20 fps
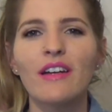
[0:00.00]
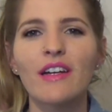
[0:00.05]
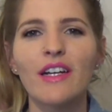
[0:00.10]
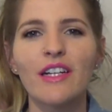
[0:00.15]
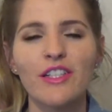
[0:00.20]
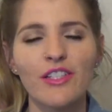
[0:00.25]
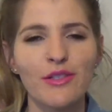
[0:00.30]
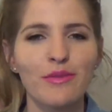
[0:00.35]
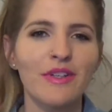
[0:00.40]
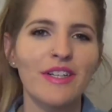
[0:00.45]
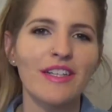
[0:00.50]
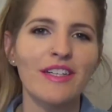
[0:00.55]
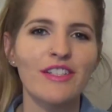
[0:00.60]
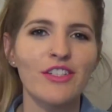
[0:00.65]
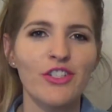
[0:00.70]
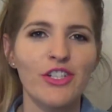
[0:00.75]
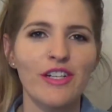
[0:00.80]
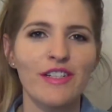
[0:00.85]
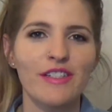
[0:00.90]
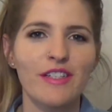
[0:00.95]
I just wanted to
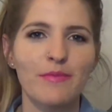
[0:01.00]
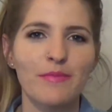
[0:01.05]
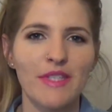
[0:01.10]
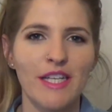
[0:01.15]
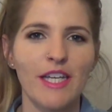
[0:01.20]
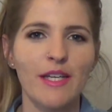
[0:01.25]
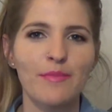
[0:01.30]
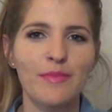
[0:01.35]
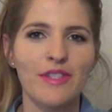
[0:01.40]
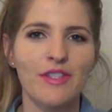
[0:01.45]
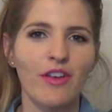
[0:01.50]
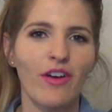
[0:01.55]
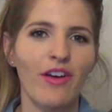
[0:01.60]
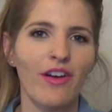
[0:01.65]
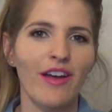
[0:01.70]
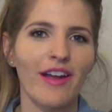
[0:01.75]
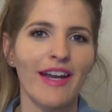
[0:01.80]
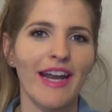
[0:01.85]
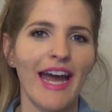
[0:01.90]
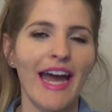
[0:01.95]
share some tips
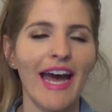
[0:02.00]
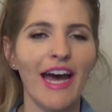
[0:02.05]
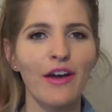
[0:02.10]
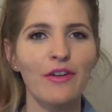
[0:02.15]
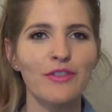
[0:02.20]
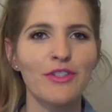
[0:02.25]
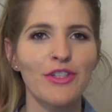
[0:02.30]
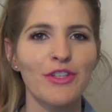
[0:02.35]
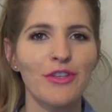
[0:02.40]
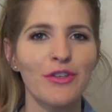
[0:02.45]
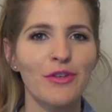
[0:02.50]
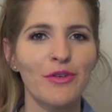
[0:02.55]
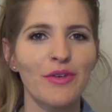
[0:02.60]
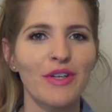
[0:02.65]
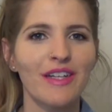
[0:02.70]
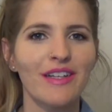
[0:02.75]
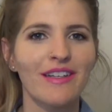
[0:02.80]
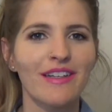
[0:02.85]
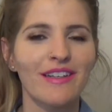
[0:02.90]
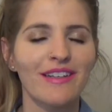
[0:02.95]
on how to
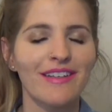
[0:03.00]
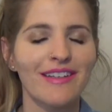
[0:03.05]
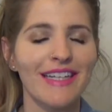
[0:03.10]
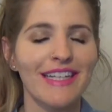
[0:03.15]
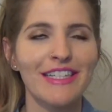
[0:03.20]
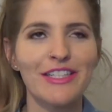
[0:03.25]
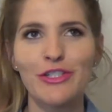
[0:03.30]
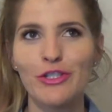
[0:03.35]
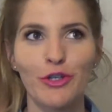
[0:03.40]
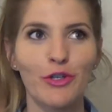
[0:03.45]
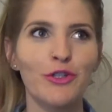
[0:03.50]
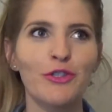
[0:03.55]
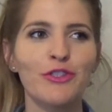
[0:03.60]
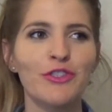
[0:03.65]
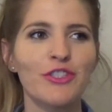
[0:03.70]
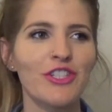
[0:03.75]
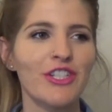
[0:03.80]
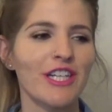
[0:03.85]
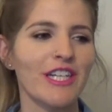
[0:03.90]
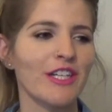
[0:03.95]

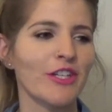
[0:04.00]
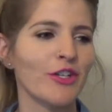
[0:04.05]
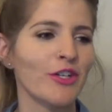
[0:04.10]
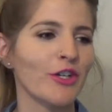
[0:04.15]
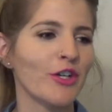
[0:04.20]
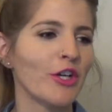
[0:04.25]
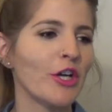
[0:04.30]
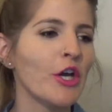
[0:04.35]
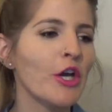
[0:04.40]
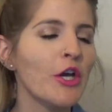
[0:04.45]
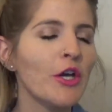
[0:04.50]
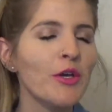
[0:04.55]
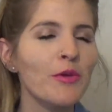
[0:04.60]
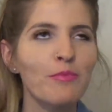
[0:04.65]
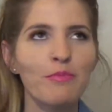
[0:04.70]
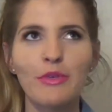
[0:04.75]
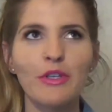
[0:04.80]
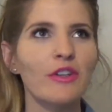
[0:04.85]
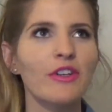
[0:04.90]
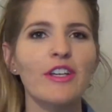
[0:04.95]
indulge in your
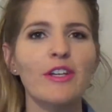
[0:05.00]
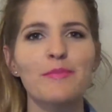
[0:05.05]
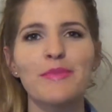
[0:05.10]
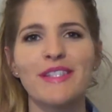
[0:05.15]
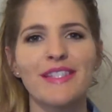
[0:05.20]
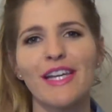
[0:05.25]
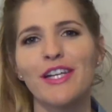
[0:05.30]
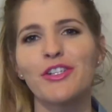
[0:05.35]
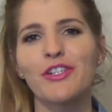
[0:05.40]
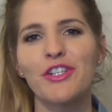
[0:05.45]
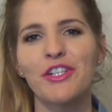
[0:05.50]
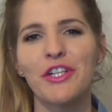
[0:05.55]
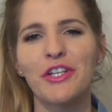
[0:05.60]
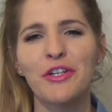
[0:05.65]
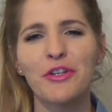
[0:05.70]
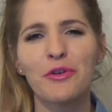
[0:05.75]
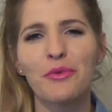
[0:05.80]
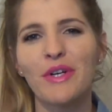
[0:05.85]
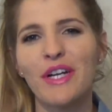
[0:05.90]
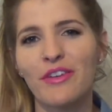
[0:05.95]
beauty obsession,
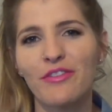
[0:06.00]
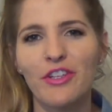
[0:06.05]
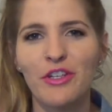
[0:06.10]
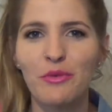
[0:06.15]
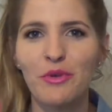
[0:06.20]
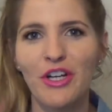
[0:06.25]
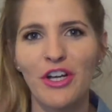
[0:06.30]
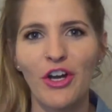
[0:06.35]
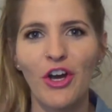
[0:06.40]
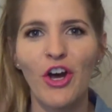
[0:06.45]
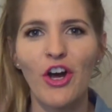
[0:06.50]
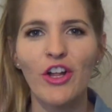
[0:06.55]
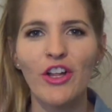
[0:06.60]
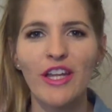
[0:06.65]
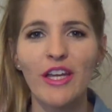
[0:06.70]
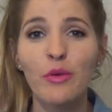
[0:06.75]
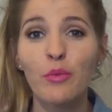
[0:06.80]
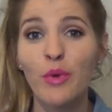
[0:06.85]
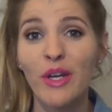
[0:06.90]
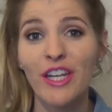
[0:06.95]
or whatever you want to call
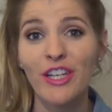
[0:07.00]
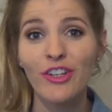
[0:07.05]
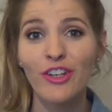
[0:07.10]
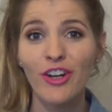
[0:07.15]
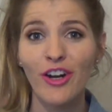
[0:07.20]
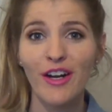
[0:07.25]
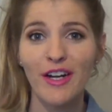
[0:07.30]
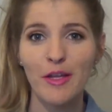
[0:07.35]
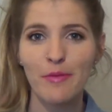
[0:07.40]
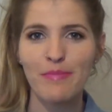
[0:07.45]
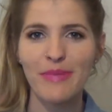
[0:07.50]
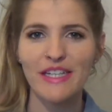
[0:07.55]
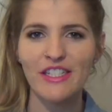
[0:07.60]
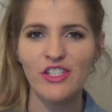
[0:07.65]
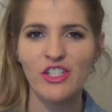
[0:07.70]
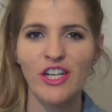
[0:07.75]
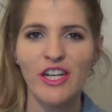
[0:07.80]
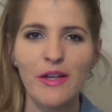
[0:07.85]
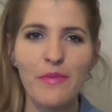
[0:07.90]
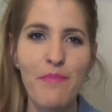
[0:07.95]
it, when you're on a
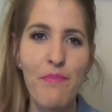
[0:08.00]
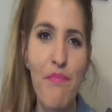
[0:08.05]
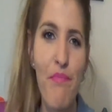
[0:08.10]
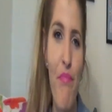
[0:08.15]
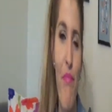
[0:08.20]
budget.